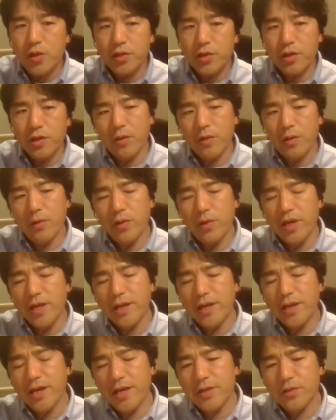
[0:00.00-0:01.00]
So
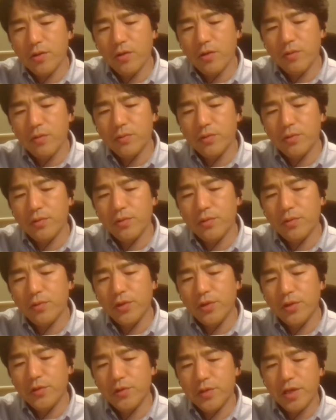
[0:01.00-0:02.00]
in case of
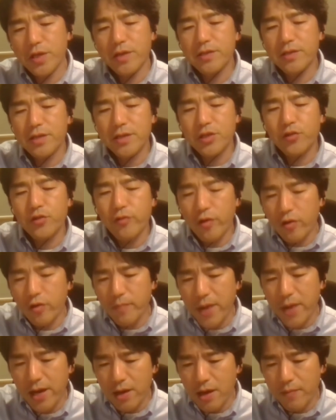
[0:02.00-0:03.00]
using the
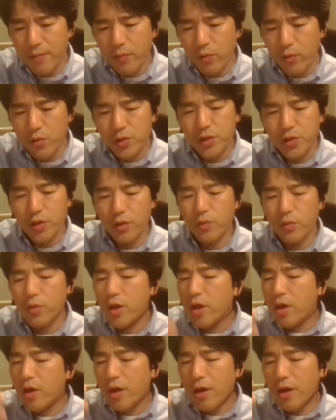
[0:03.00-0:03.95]
strong backup force, so